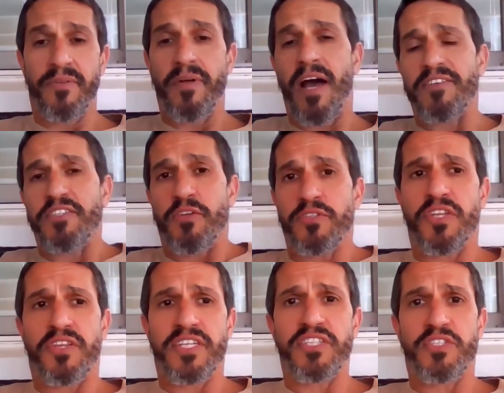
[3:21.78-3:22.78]
obviously those are
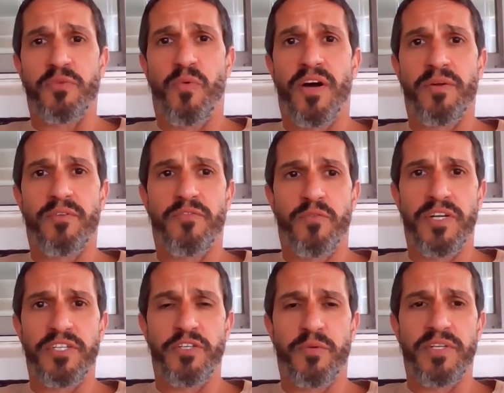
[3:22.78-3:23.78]
the things you want to
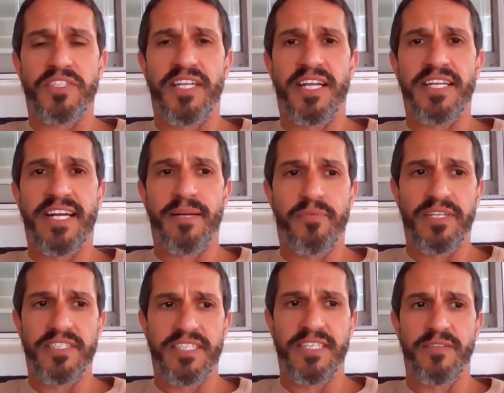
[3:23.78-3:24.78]
avoid. You don't want to set any kind of
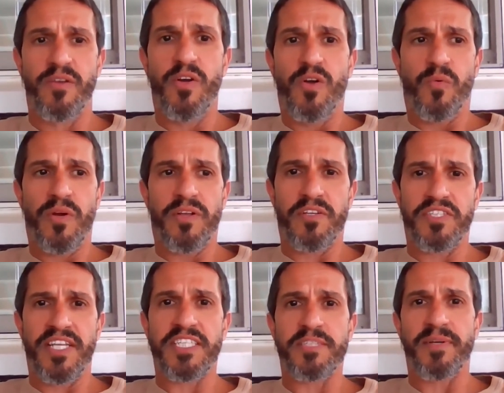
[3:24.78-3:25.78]
precedent where there's
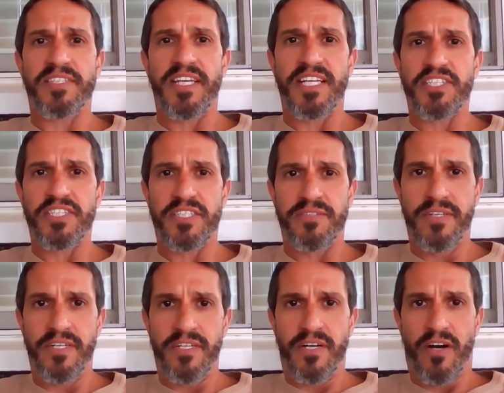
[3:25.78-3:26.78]
an expectation
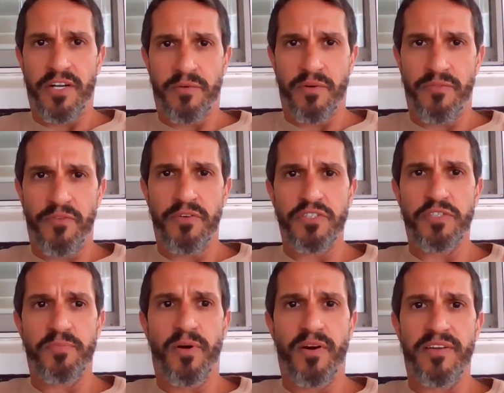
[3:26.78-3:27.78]
on a referrer's
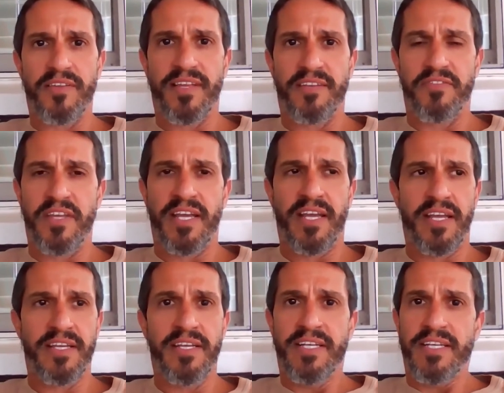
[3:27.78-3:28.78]
part that if
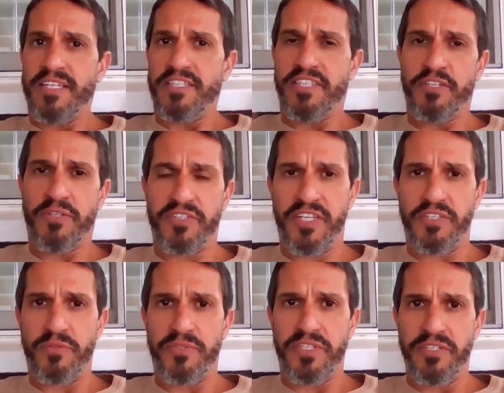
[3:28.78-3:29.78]
they continue to
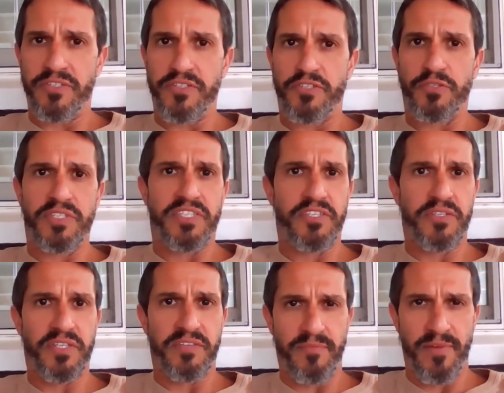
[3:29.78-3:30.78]
send you deals, you'll continue
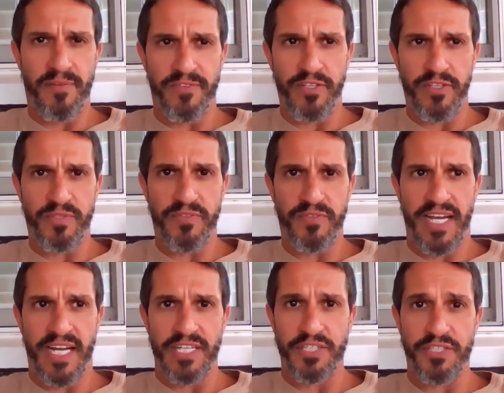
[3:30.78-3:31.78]
to give them envelopes of
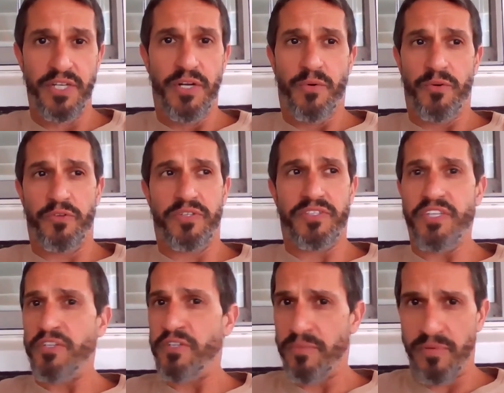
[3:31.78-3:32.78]
cash, or you'll
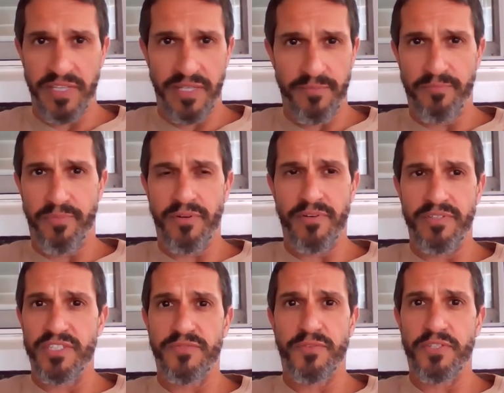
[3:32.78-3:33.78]
continue to bring them to
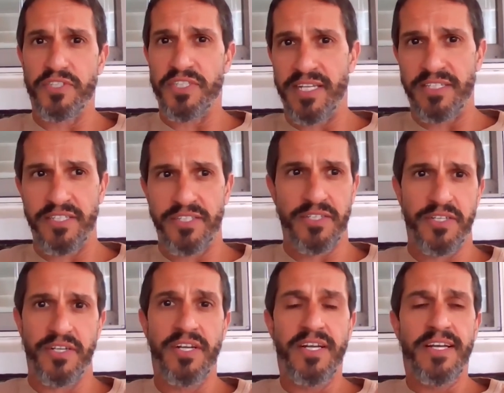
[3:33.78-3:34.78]
Burns for steak
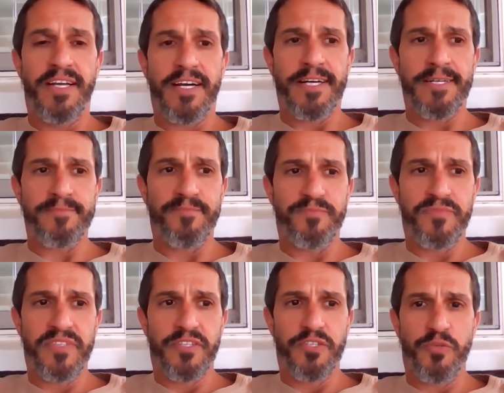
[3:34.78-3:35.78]
dinner.
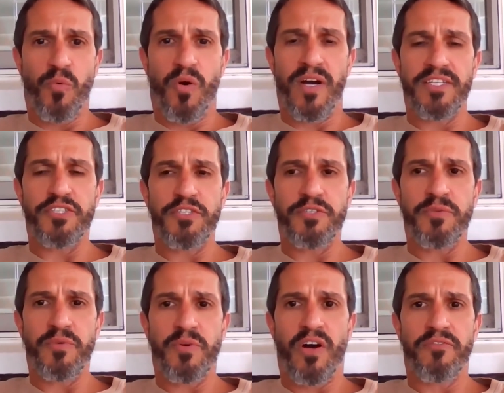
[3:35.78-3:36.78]
You want
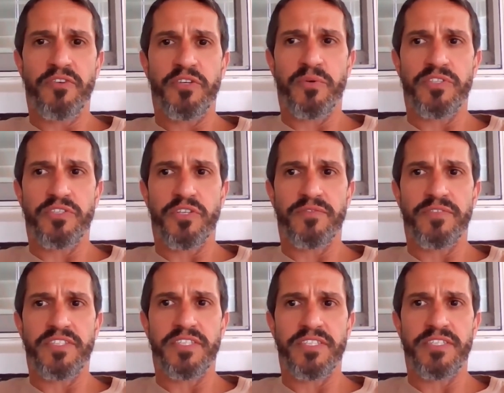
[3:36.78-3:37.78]
to offer your
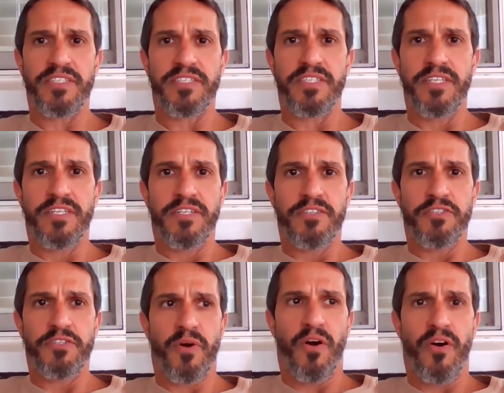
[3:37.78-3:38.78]
services
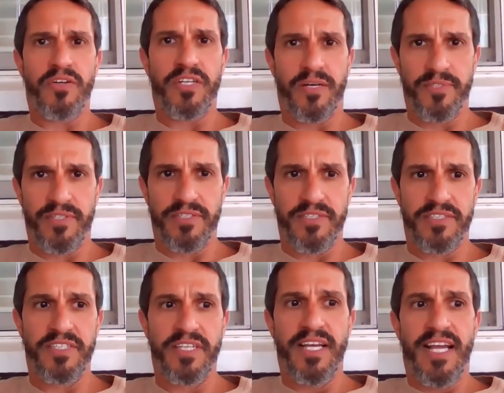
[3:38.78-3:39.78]
to all
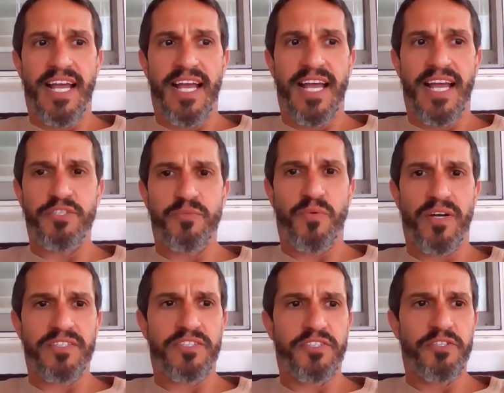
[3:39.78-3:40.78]
comers, and you
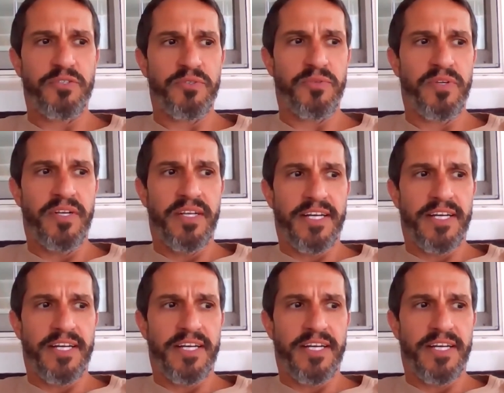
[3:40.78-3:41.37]
want to,